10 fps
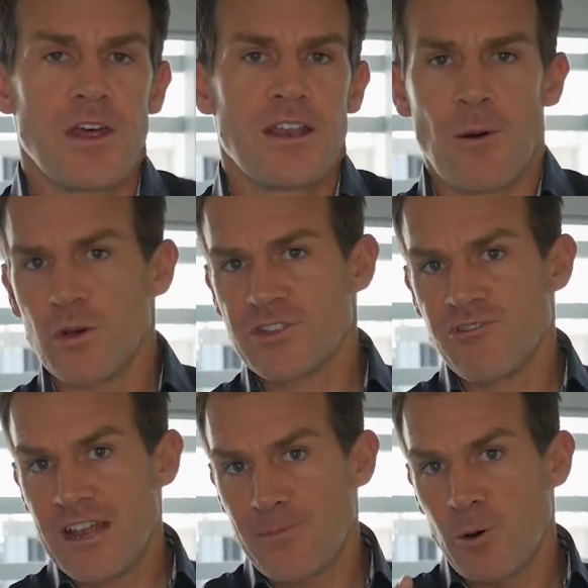Now, what's
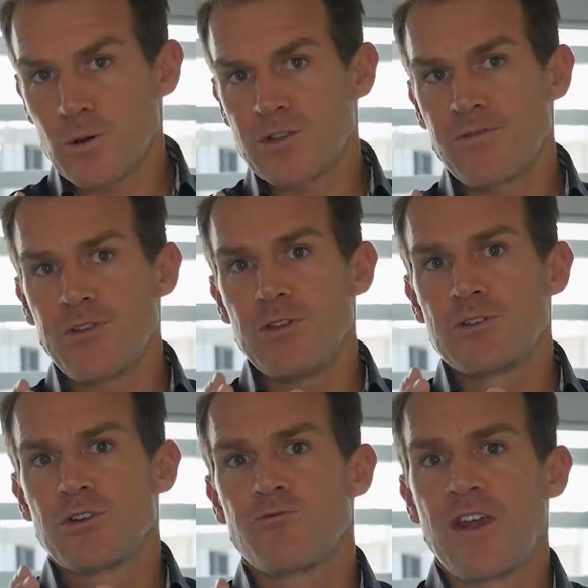really important for you
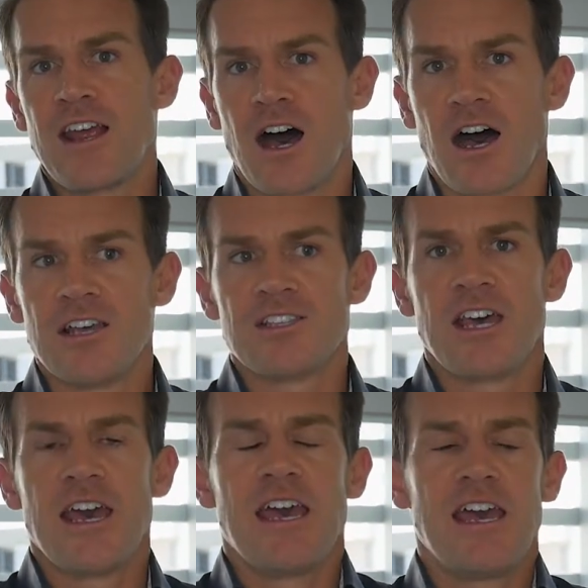to realize
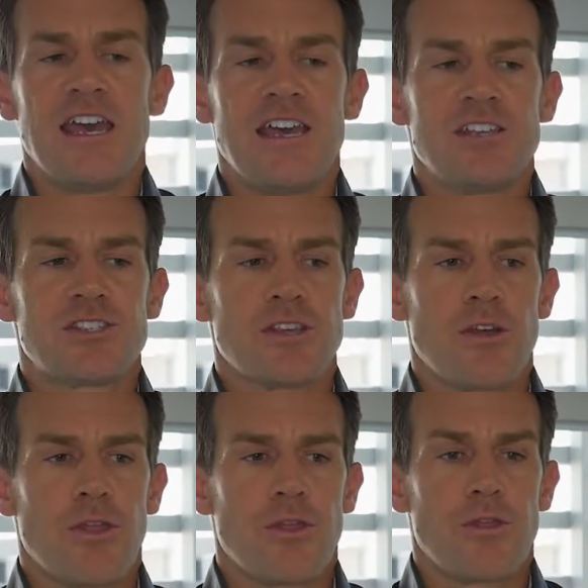is
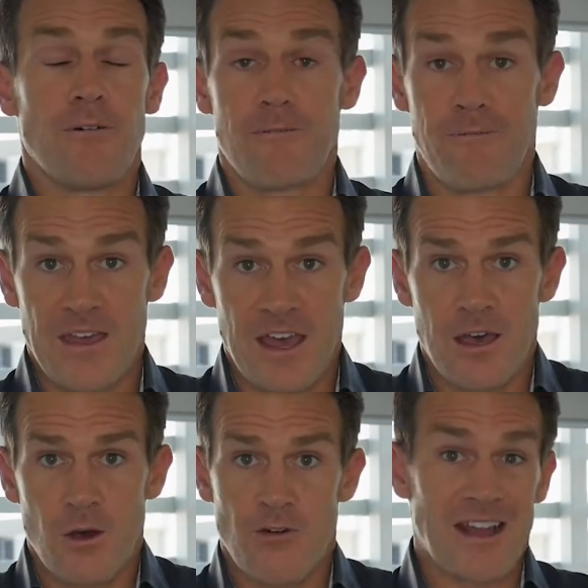that
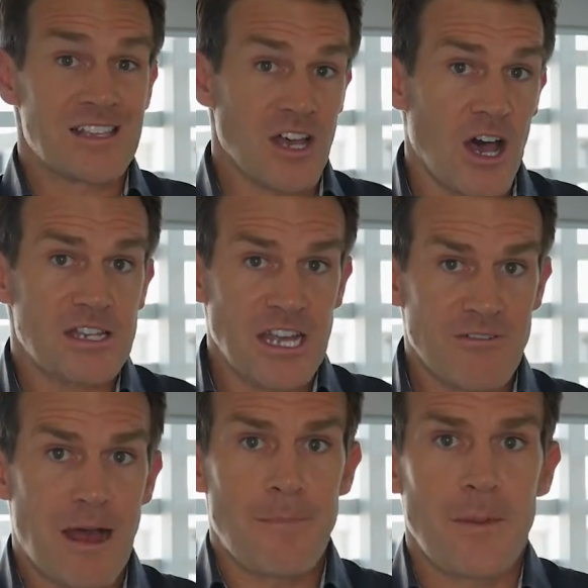fear or anxiety
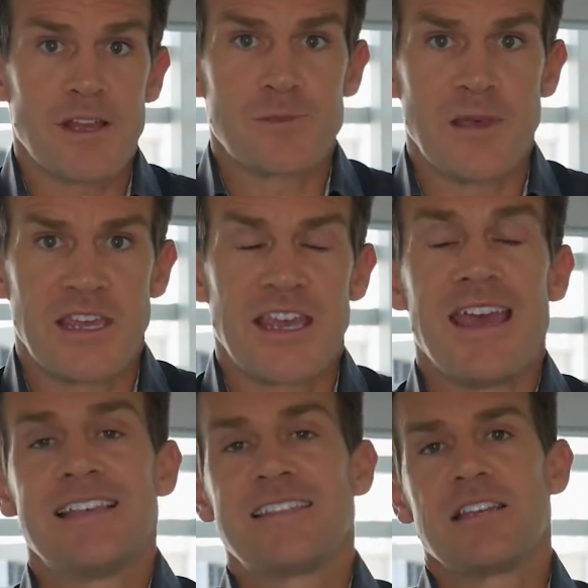around public speaking
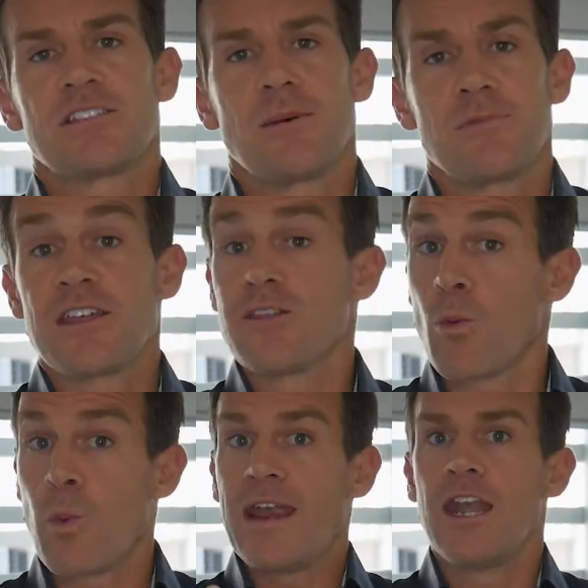is something that
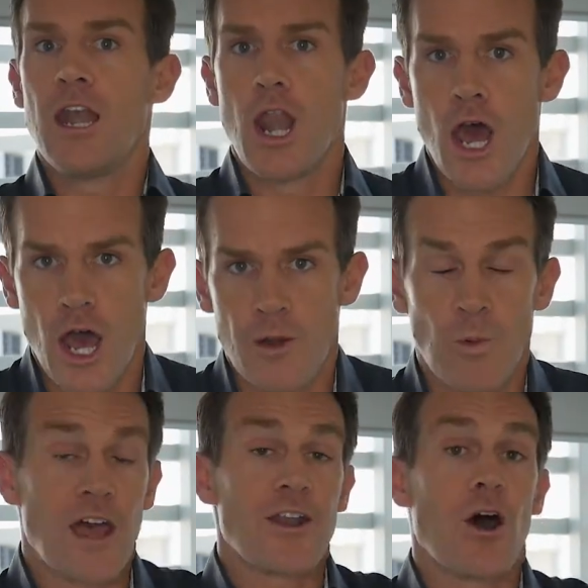we learn.
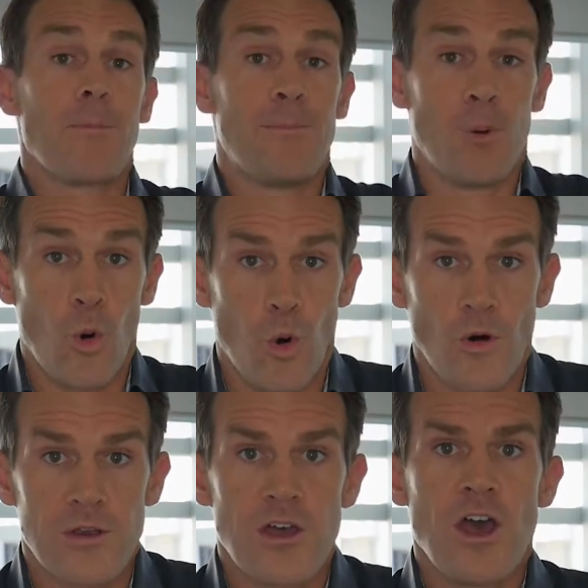We are not
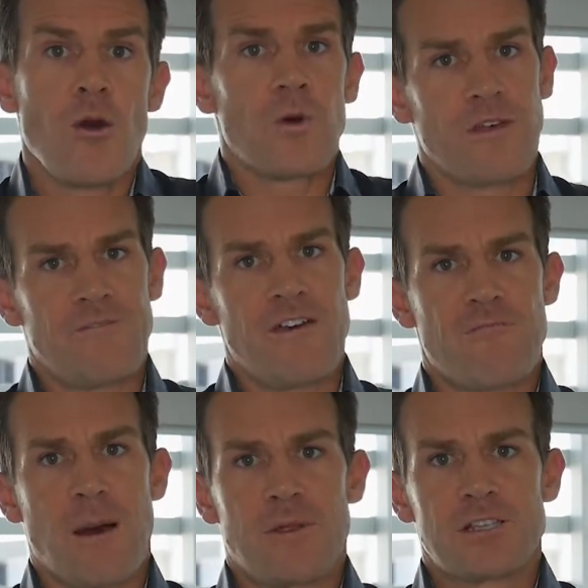born with a fear
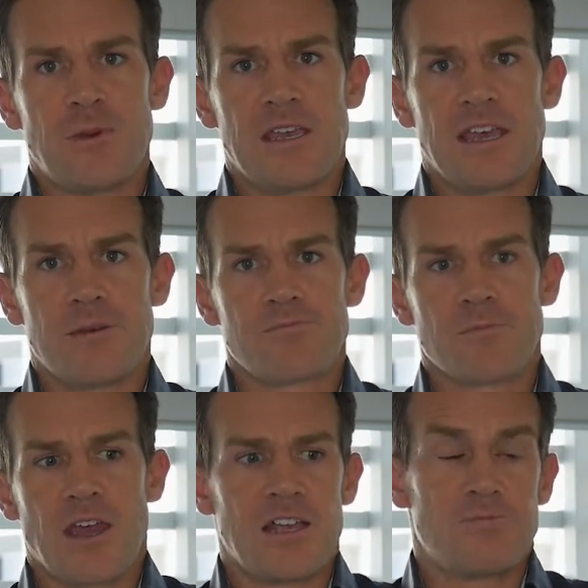of public speaking.
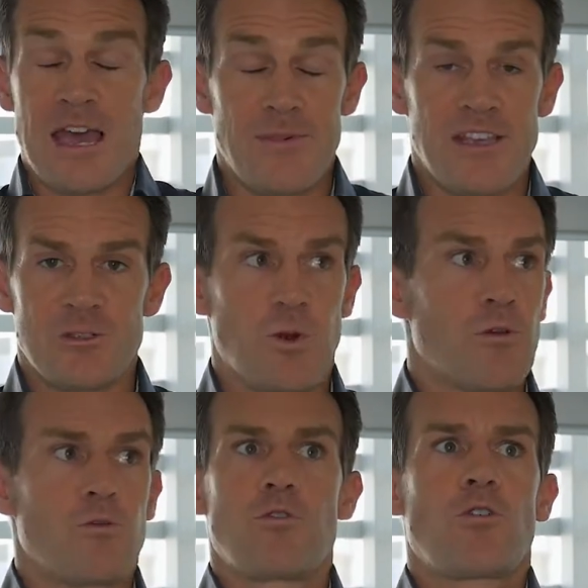As babies,
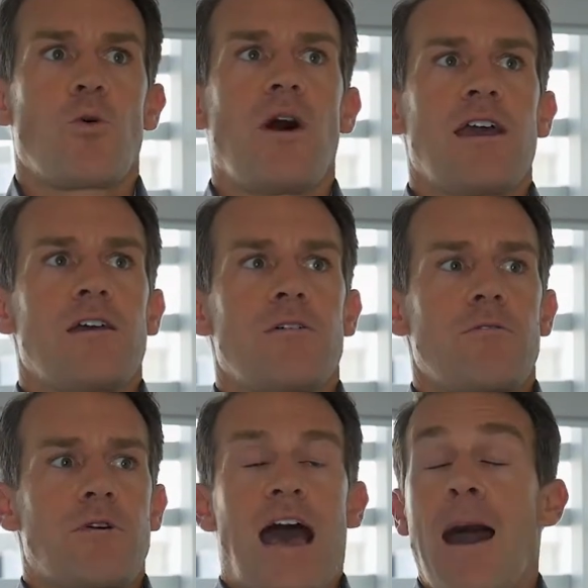we'll quite
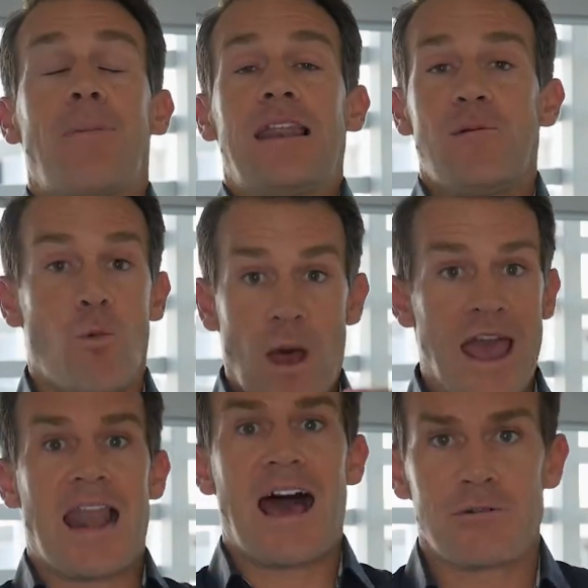happily
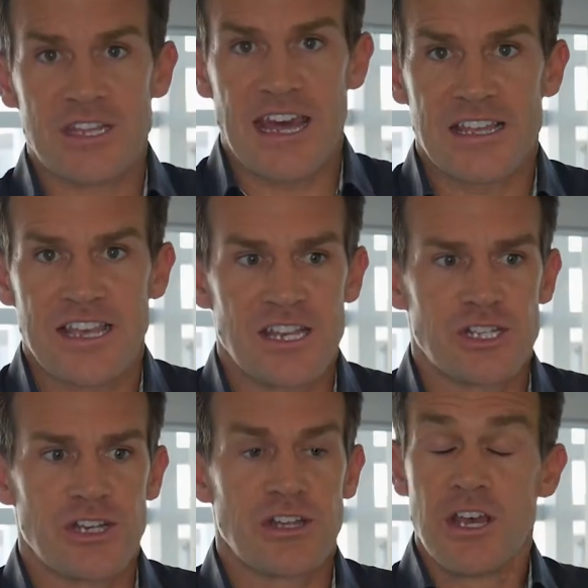wail out to get
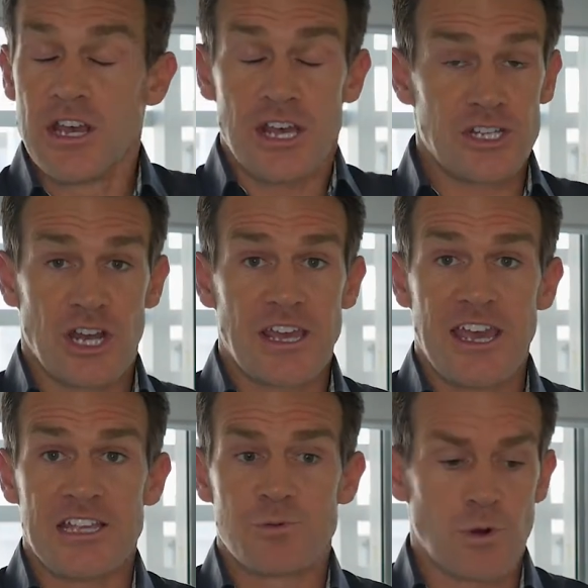attention as young
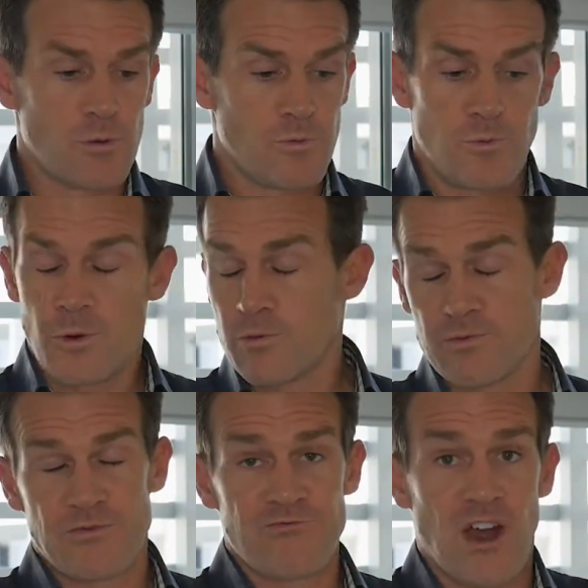kids. We'll,
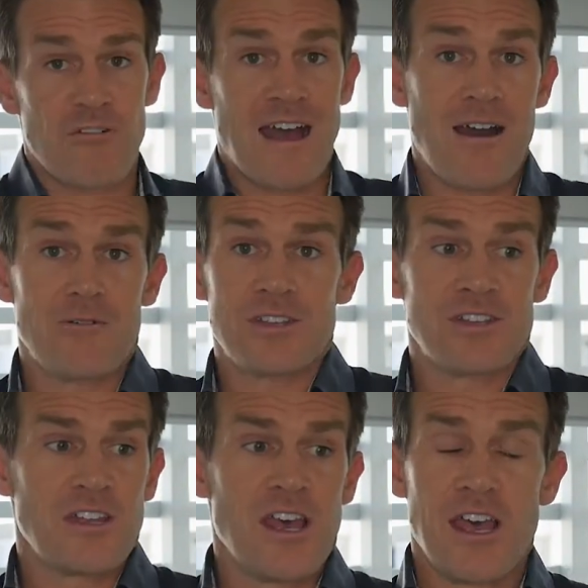we'll run around
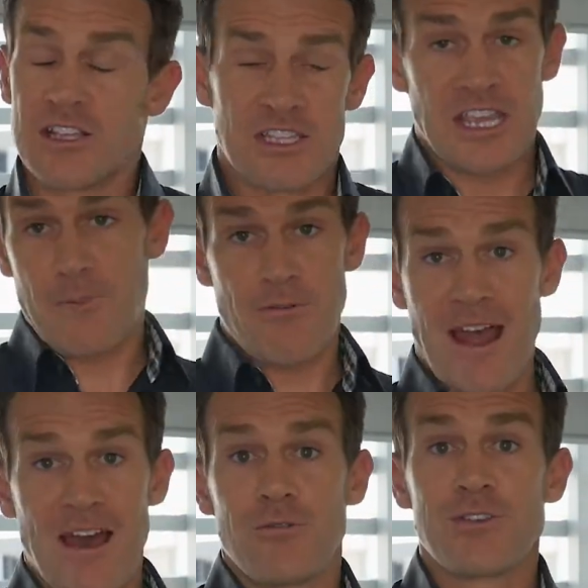and, and skip
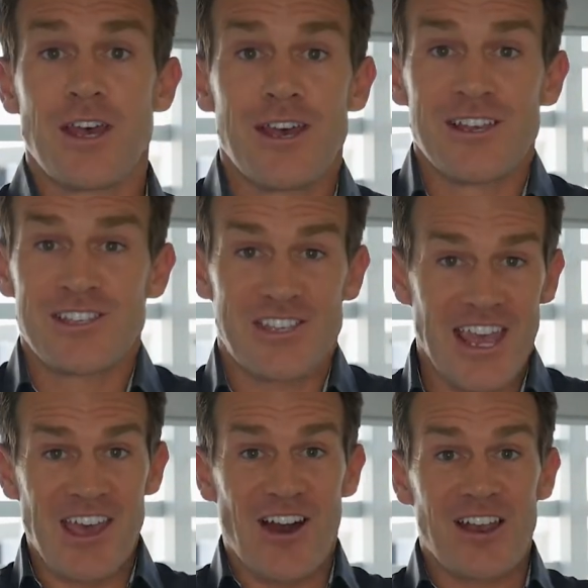around,
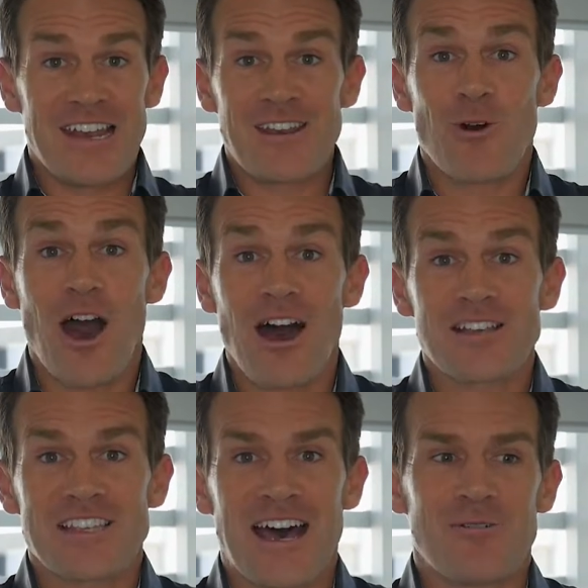singing our little
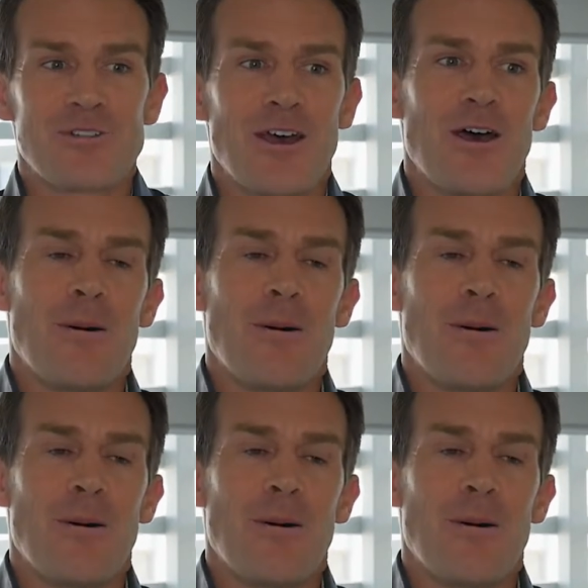hearts out.